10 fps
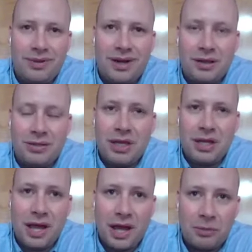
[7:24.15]
I think
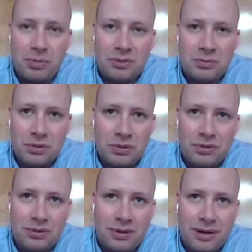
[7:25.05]
it happens, but
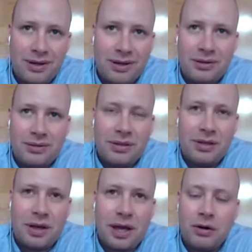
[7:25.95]
I don't
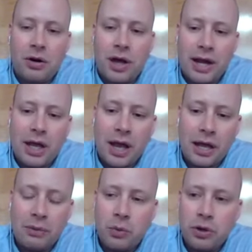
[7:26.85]
think I don't know, and I
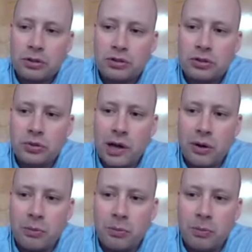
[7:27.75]
I wonder too
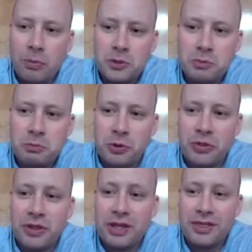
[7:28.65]
how much people
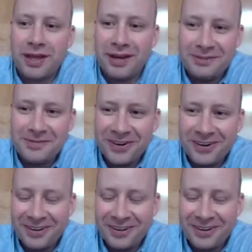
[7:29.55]
think that anymore.